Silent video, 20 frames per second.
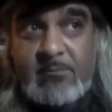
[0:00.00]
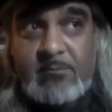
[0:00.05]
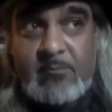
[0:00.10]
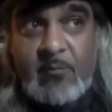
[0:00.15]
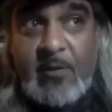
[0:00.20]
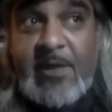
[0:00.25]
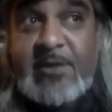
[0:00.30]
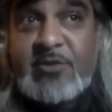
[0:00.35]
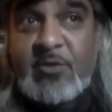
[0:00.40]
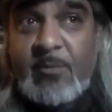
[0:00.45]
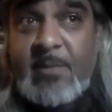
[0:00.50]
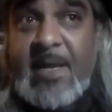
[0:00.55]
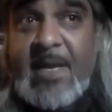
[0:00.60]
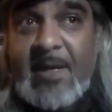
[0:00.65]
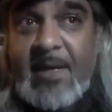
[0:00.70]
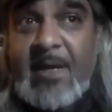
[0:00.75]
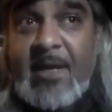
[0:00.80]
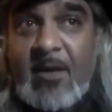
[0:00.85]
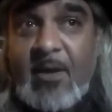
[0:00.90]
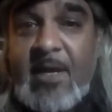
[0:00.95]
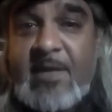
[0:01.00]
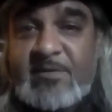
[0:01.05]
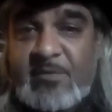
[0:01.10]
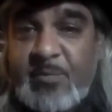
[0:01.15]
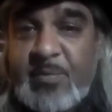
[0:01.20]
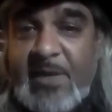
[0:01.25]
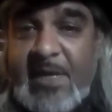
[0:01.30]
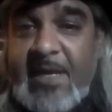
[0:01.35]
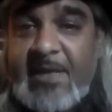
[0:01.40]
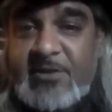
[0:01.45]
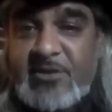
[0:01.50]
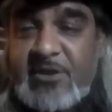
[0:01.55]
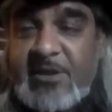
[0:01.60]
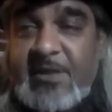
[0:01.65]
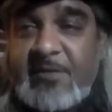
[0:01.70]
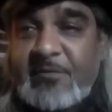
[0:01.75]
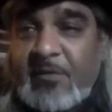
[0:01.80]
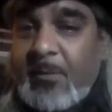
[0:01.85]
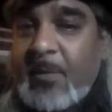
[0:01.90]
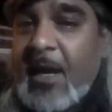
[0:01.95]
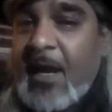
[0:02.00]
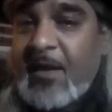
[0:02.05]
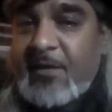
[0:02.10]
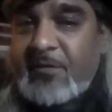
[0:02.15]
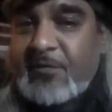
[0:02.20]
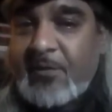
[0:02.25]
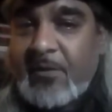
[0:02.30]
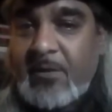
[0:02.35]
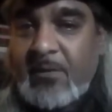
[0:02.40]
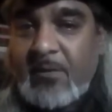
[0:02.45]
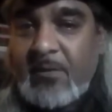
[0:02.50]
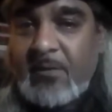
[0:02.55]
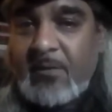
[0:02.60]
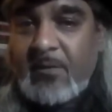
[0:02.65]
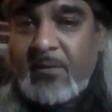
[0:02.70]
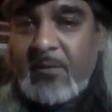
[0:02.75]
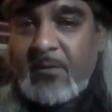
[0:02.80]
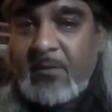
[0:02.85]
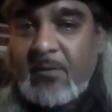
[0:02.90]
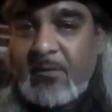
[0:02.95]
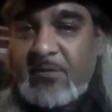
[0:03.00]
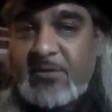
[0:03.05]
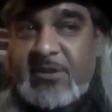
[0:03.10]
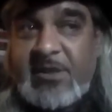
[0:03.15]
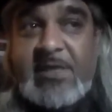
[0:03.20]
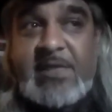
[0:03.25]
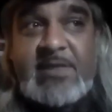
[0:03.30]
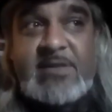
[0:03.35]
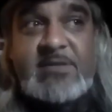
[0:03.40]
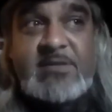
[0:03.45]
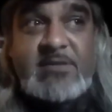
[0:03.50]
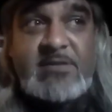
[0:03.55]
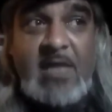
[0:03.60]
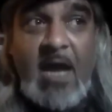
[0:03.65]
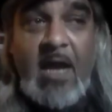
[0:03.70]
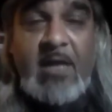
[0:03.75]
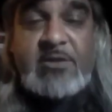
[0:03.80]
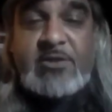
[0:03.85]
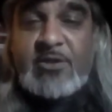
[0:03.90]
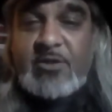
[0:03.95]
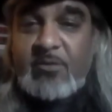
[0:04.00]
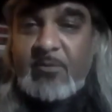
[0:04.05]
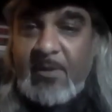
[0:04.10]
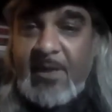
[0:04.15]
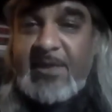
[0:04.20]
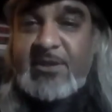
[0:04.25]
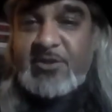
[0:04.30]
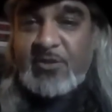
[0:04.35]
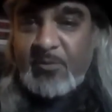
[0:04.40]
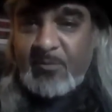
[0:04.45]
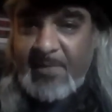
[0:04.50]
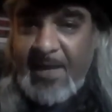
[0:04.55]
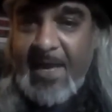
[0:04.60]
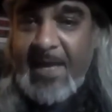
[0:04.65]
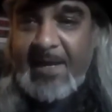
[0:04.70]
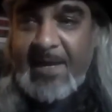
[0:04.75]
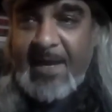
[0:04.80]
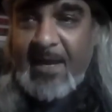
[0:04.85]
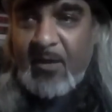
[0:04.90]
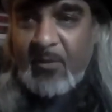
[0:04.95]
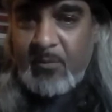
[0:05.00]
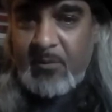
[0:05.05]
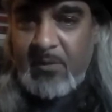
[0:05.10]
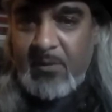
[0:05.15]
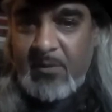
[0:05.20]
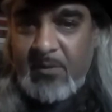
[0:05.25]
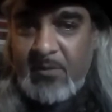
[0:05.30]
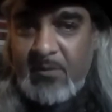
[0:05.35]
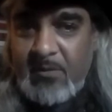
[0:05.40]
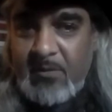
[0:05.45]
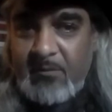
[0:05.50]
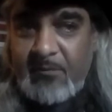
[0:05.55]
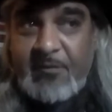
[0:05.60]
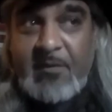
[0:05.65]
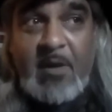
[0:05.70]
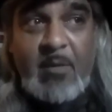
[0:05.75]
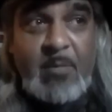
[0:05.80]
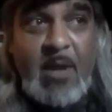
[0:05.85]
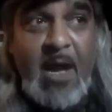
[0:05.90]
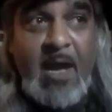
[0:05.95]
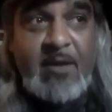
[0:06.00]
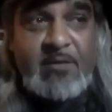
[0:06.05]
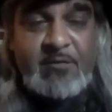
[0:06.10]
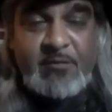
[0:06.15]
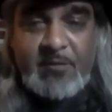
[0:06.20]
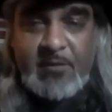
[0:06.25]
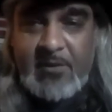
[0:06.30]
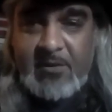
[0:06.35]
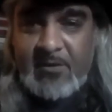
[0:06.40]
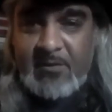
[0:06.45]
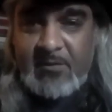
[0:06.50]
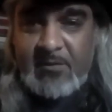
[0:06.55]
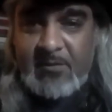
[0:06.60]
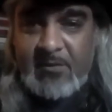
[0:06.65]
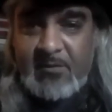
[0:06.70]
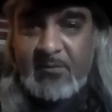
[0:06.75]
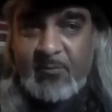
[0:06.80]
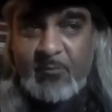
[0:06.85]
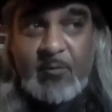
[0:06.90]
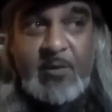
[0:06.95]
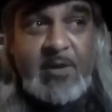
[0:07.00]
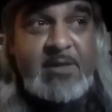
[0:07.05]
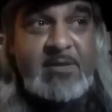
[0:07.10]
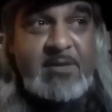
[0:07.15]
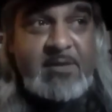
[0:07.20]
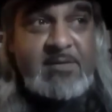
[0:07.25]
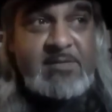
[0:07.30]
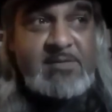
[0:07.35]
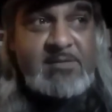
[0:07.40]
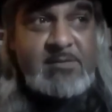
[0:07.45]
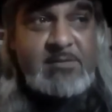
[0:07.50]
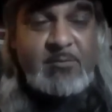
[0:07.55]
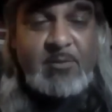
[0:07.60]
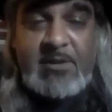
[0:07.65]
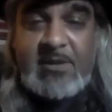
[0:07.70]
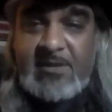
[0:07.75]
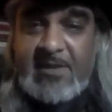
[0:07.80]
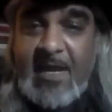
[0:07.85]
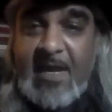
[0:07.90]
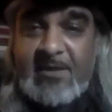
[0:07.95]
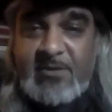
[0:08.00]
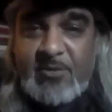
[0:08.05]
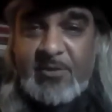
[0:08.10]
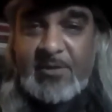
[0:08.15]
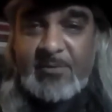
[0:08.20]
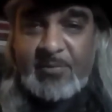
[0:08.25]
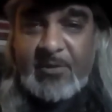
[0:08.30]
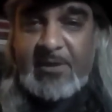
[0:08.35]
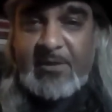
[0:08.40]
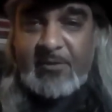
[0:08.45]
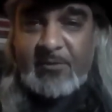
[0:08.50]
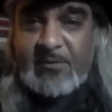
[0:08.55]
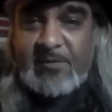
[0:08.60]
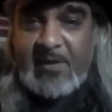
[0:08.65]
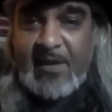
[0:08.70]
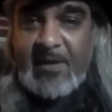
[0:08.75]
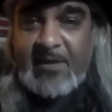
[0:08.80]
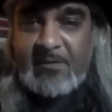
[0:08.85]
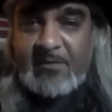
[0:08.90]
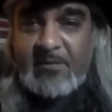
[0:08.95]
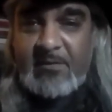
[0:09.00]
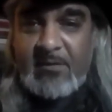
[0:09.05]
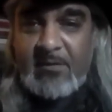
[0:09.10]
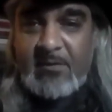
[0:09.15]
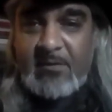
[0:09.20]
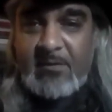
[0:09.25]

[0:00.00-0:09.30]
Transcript: Rachel Maddow has a PhD from Oxford. She is Dr. Rachel Maddow from Oxford with a doctorate in political science.